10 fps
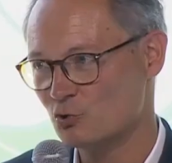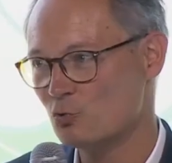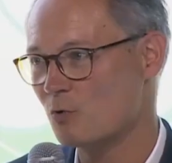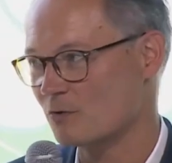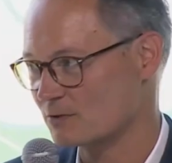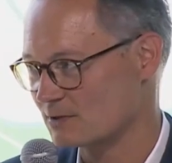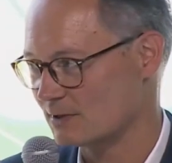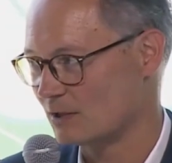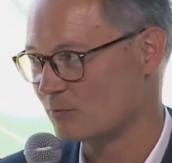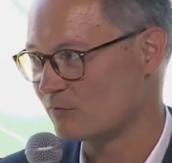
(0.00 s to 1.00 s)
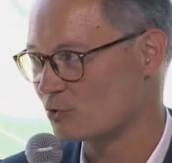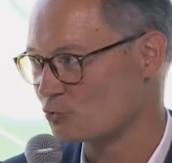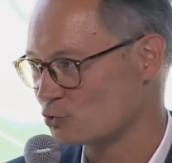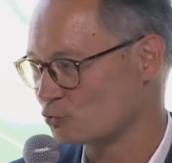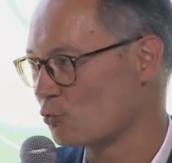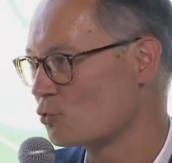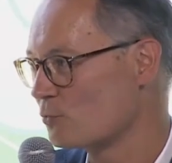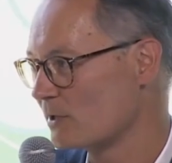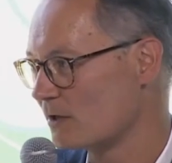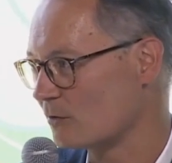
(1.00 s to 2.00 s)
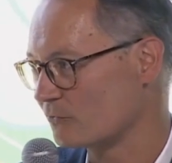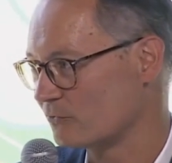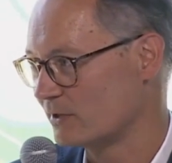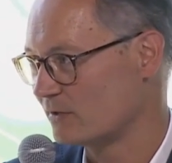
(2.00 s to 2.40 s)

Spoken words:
you want, and we've got a strong will of